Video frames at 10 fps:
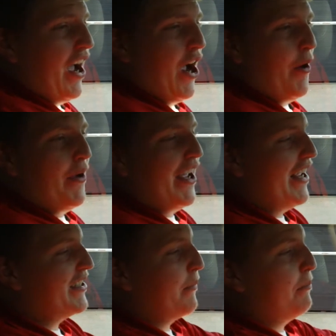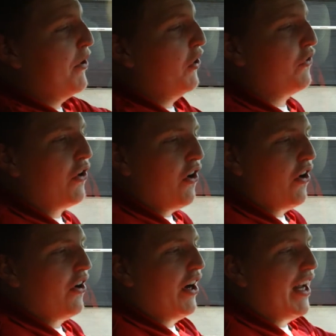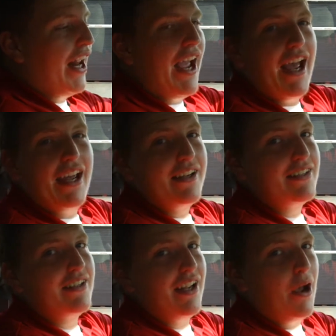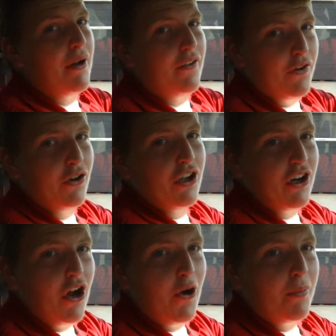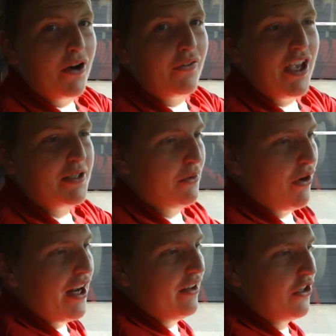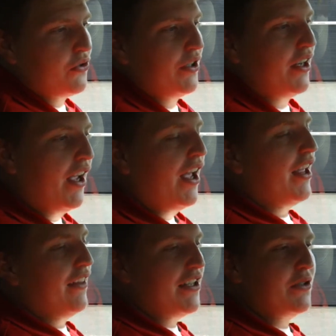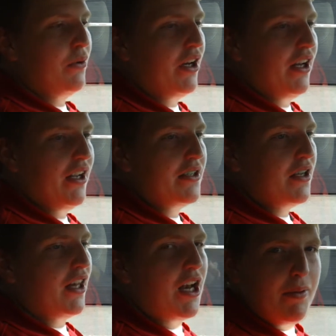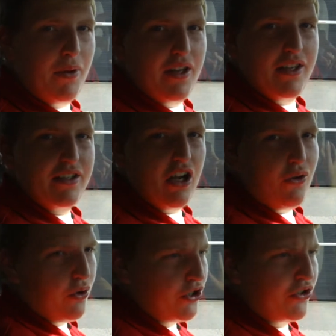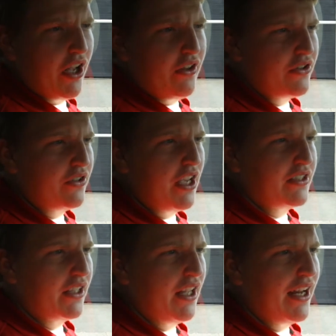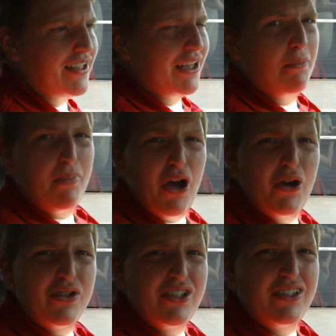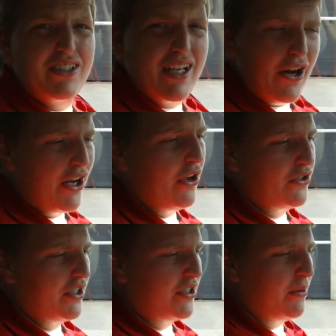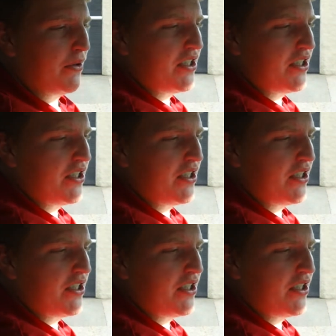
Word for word: Um, it, it's a beautiful car. It has, I mean, if you're looking to haul bigger things to ride luxury, this is what it is. A lot of people get these haul uh, horse trailers and things like that. It's got the Bose stereo system.